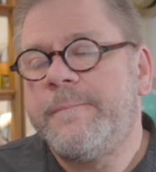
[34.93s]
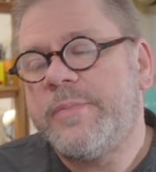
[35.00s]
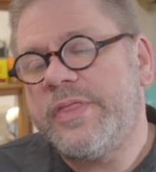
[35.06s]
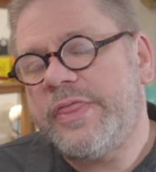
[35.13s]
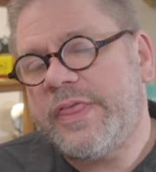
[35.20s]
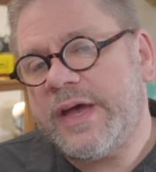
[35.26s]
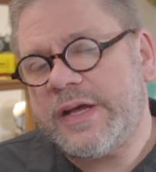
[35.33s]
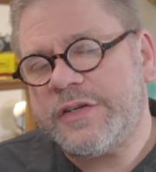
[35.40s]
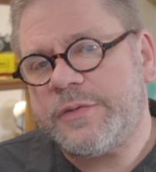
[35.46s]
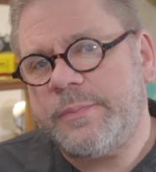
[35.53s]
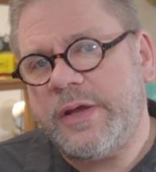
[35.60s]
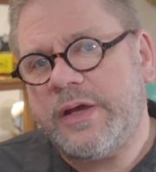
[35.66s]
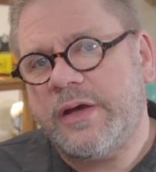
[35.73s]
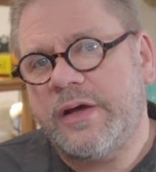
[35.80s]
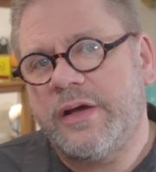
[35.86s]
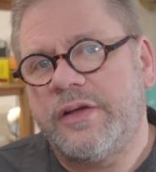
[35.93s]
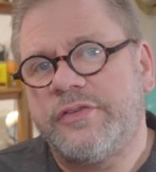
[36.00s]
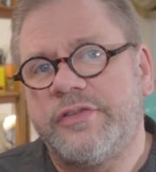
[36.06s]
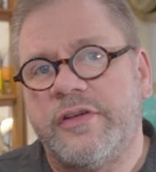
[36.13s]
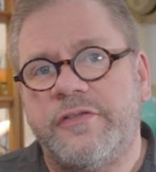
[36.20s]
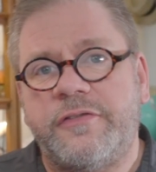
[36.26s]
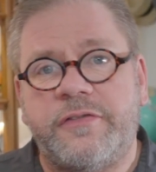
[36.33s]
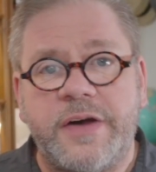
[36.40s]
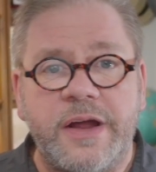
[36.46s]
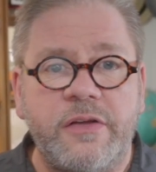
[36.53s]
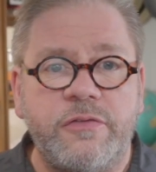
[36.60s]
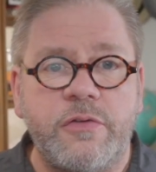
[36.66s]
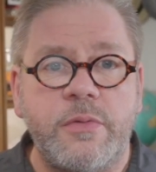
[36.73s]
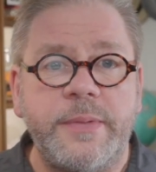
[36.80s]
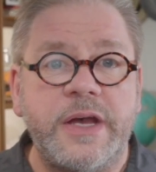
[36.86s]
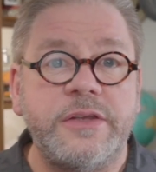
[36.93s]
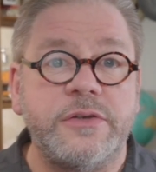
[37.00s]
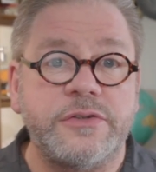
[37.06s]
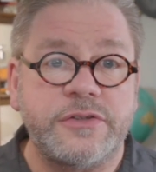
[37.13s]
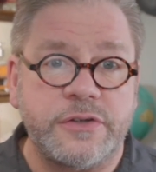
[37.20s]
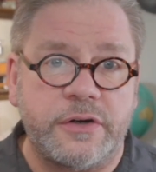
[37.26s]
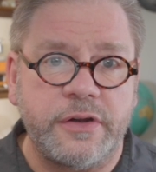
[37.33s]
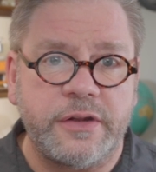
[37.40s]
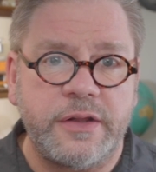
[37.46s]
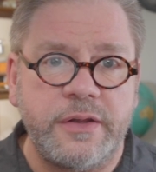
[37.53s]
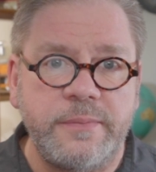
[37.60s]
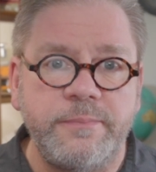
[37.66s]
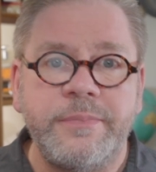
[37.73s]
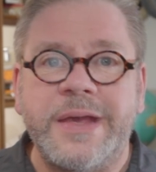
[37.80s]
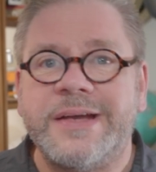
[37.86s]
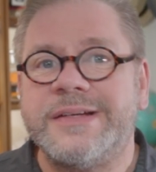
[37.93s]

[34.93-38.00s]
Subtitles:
And that's because the file format you started in